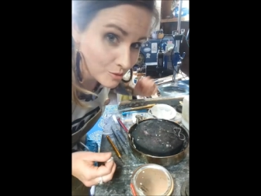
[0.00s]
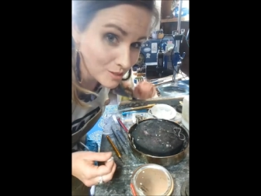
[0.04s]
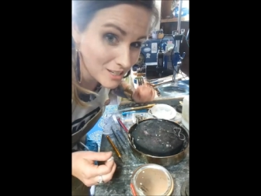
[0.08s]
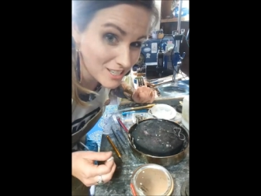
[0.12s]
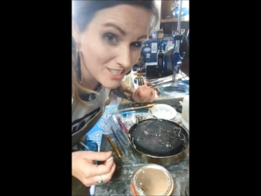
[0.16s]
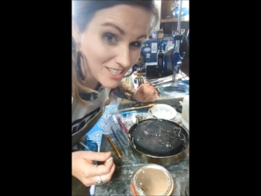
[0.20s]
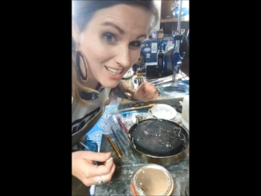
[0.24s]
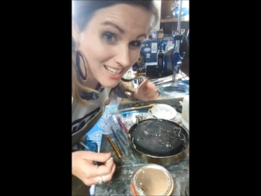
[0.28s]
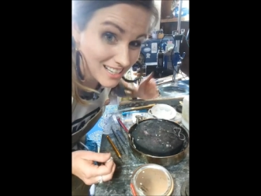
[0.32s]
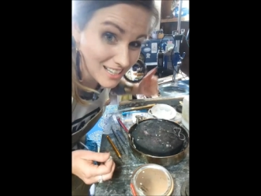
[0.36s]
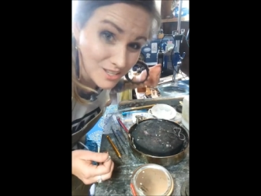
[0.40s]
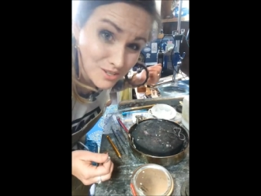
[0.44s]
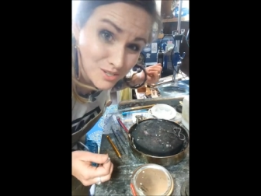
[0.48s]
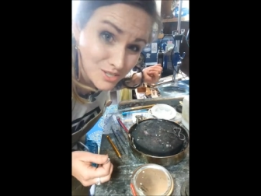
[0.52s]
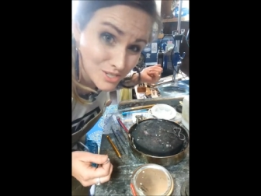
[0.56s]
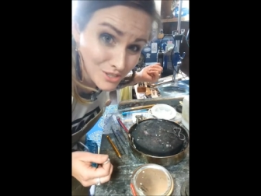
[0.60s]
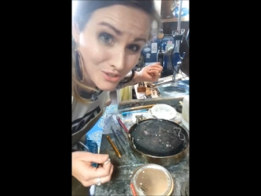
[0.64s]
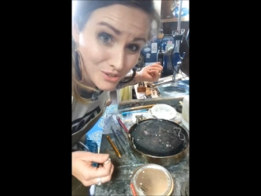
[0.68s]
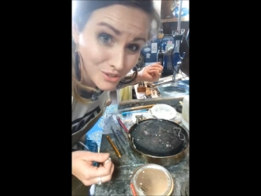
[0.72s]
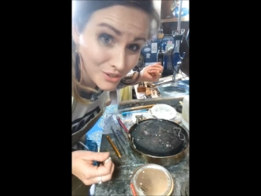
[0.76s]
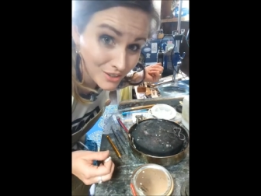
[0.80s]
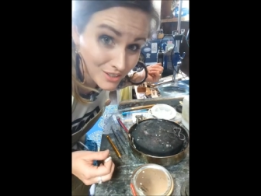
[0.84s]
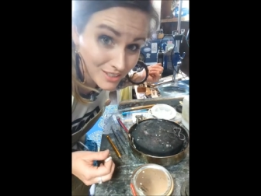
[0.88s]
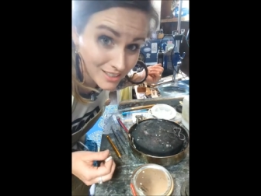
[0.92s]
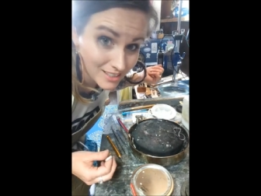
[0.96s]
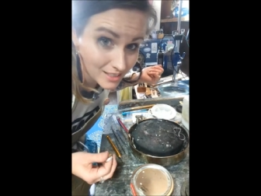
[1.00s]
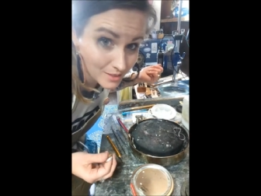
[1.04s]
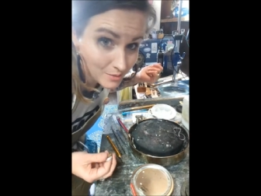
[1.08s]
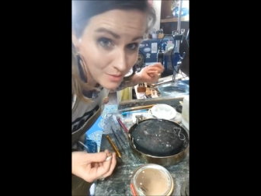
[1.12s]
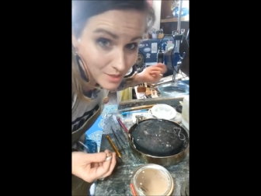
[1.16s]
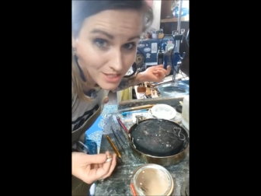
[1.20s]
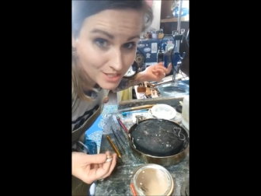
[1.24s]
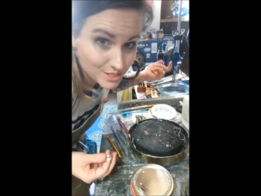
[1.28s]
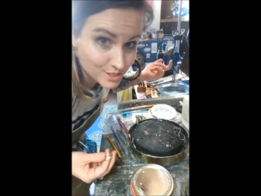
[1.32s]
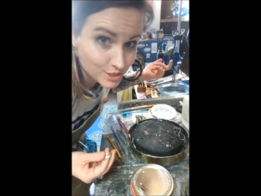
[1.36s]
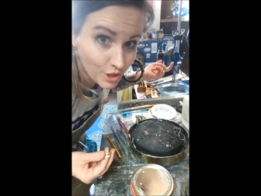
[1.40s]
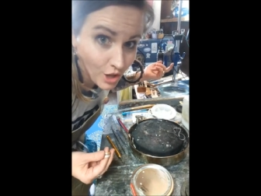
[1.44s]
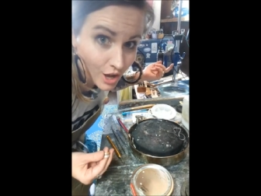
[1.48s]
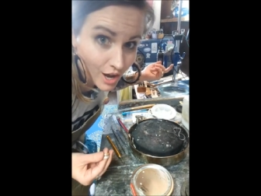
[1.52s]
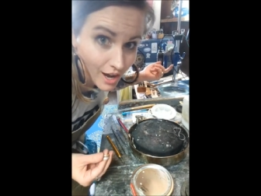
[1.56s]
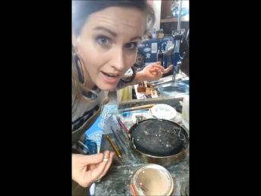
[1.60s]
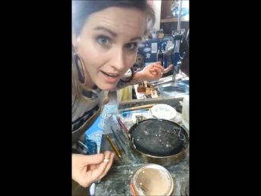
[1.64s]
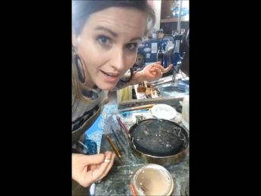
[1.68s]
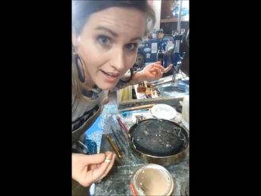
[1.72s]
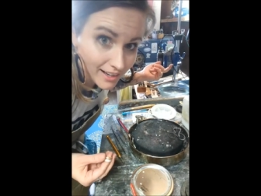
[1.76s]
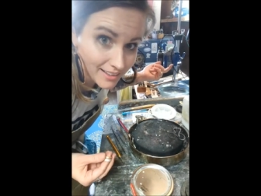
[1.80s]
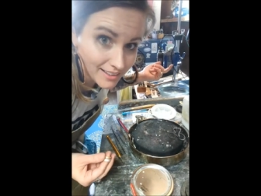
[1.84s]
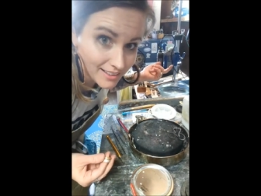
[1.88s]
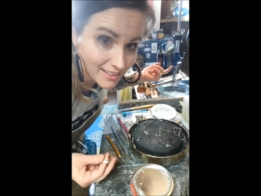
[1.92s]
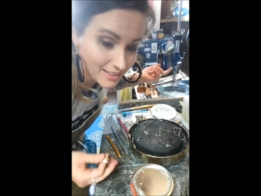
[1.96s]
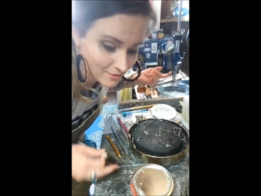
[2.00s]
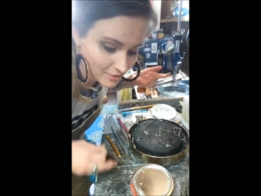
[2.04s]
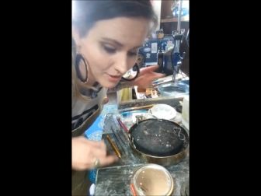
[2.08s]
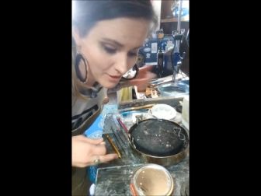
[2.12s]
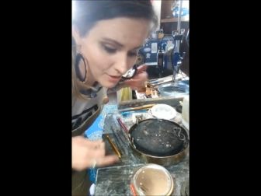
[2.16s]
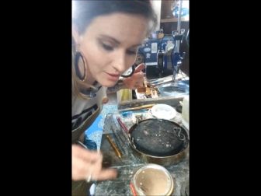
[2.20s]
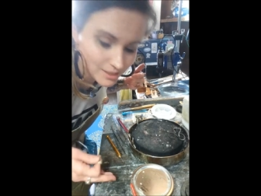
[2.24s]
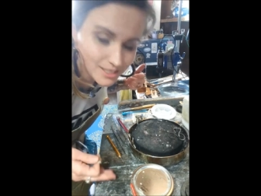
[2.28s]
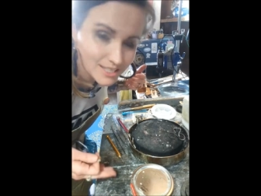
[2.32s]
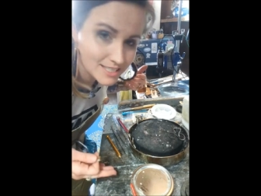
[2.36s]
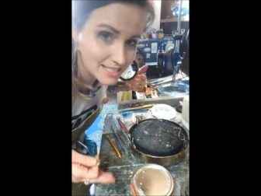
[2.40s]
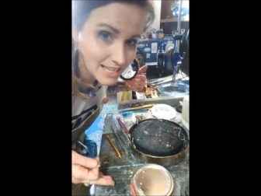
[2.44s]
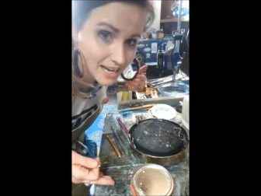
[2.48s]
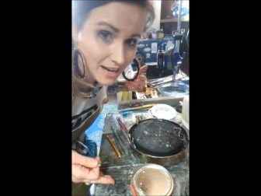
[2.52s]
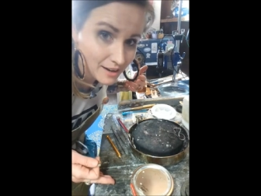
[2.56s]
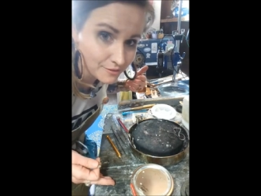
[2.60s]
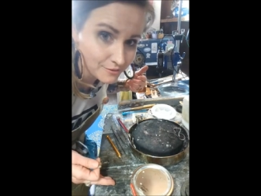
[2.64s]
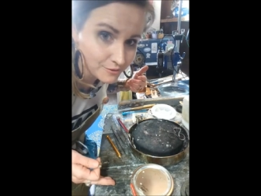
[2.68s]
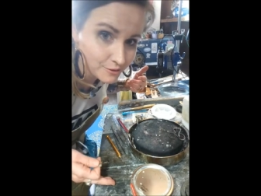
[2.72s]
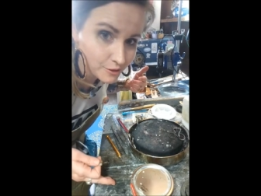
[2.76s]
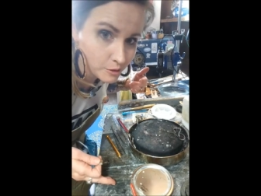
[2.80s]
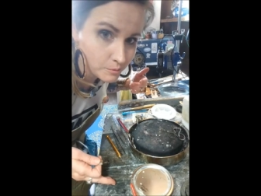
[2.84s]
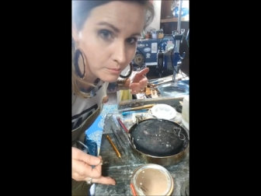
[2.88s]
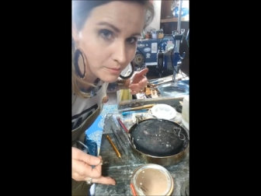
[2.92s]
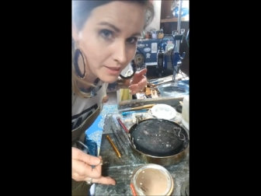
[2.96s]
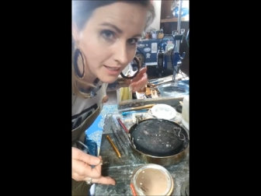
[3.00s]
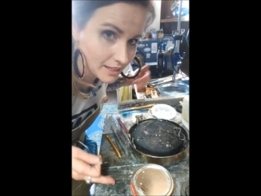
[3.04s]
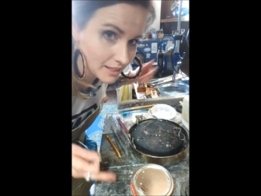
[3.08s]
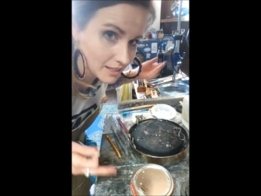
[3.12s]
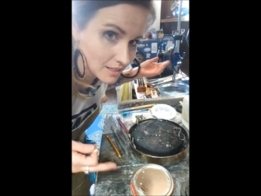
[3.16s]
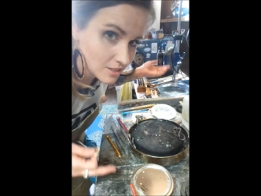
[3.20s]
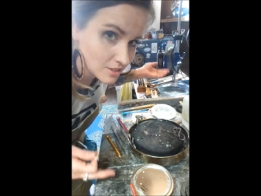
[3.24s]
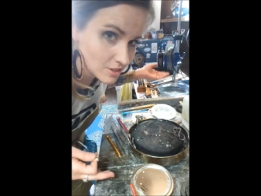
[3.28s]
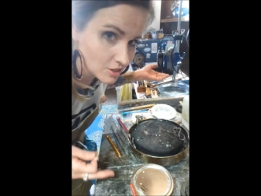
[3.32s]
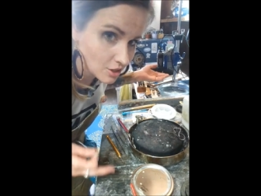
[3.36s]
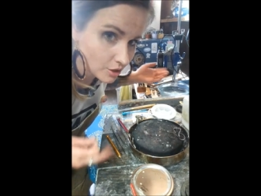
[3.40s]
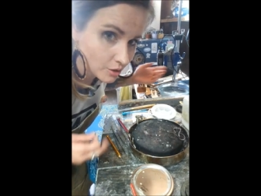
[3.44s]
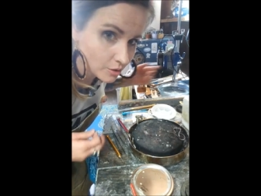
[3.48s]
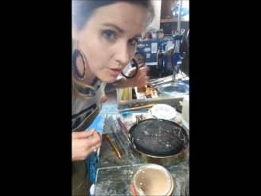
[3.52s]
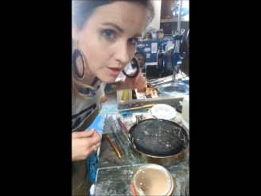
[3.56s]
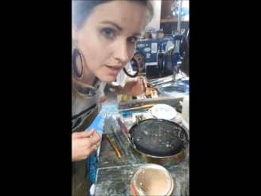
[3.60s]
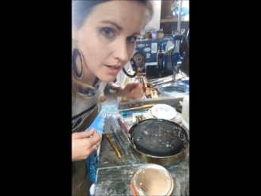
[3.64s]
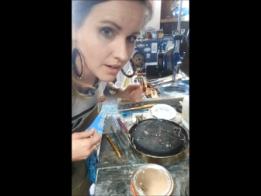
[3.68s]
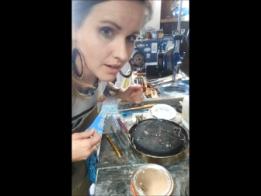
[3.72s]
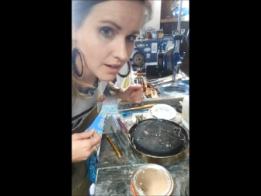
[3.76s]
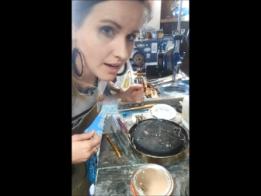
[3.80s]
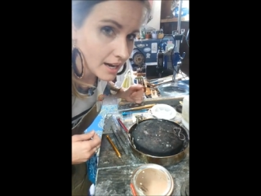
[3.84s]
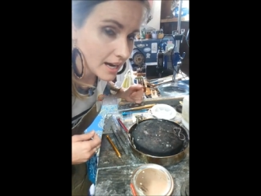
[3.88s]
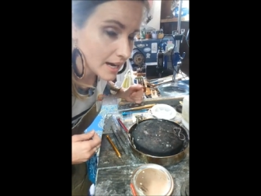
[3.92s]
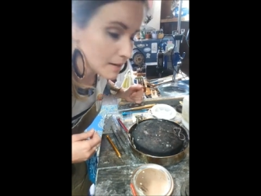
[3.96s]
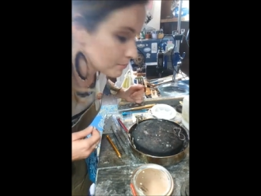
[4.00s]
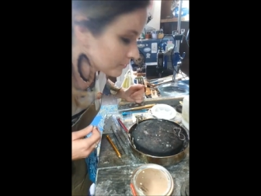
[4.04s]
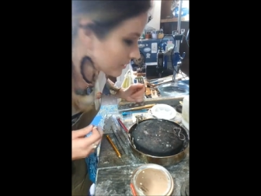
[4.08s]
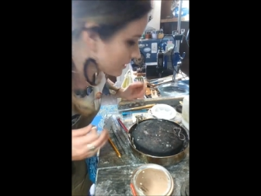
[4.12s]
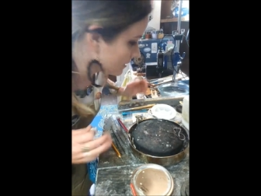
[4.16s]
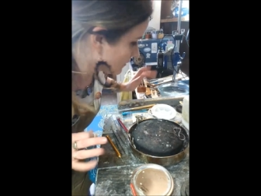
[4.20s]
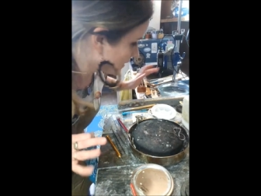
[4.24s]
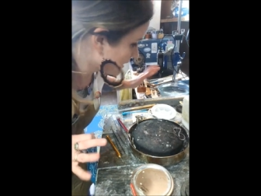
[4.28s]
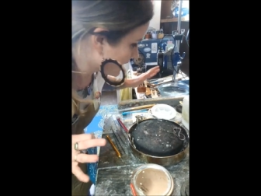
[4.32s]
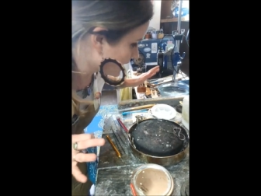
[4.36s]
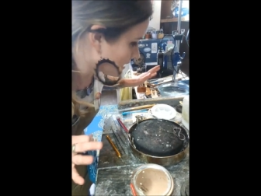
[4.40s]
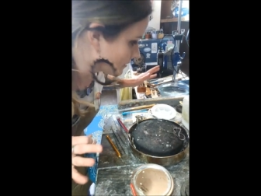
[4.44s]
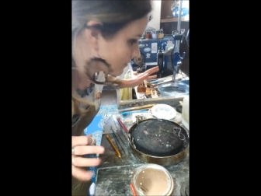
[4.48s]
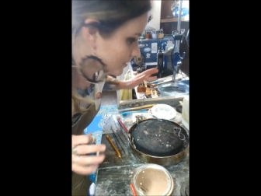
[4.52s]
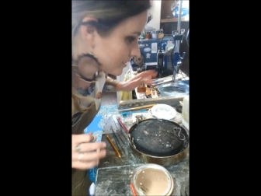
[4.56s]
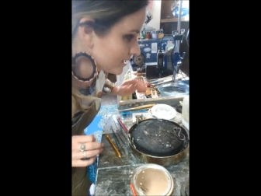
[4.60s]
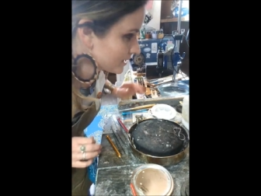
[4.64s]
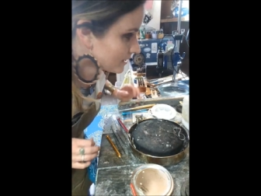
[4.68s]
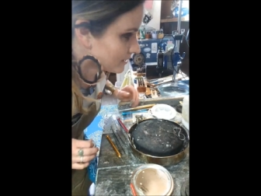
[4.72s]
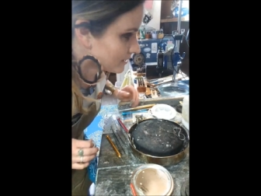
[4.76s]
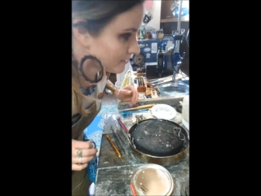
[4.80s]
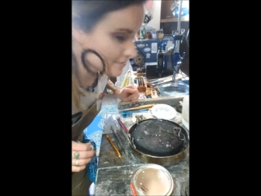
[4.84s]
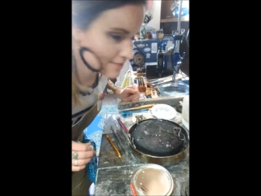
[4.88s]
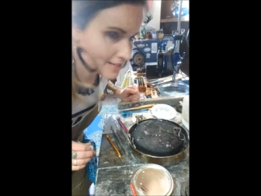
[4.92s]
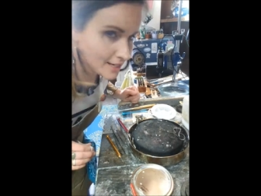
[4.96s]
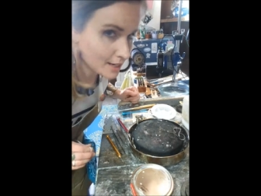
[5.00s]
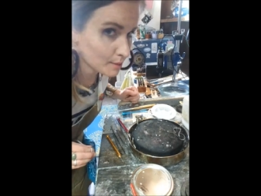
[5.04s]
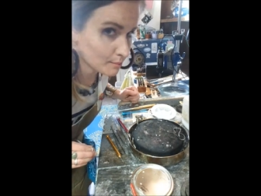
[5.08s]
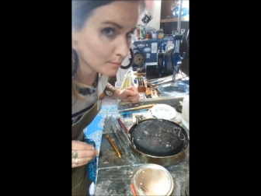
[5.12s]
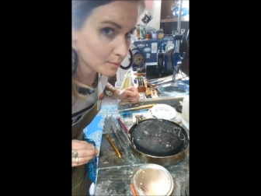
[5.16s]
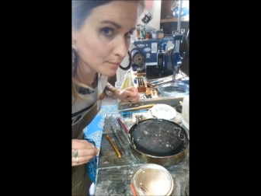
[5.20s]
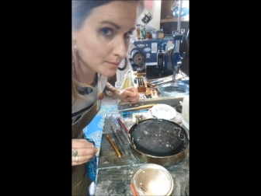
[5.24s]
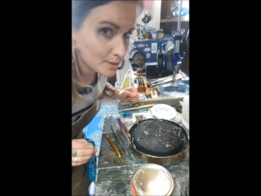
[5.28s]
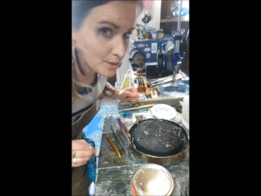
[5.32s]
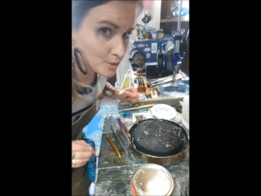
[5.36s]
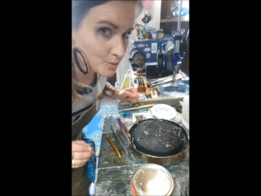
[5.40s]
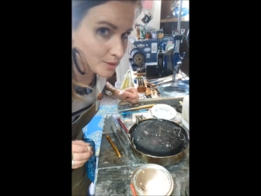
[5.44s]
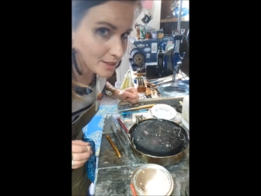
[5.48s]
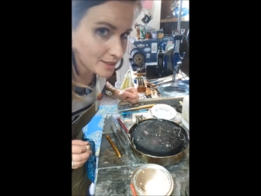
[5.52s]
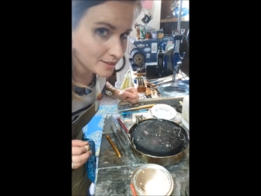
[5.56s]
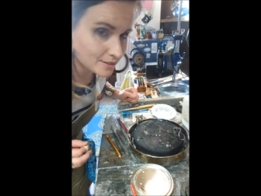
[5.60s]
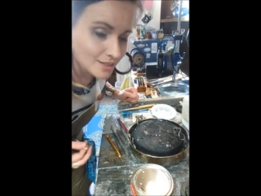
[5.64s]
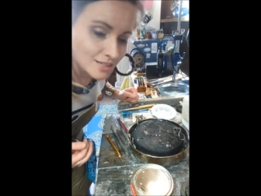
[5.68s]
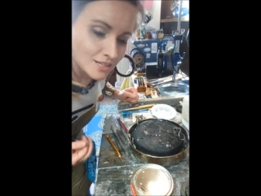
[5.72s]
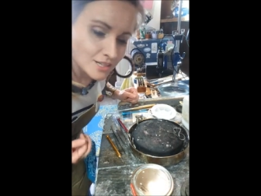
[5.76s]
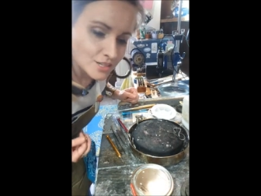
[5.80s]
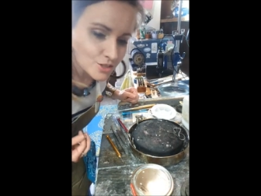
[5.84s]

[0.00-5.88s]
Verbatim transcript: quench it and you still heard it. It was still hot, even though it sat for a minute. So I believe I gave it enough time in between.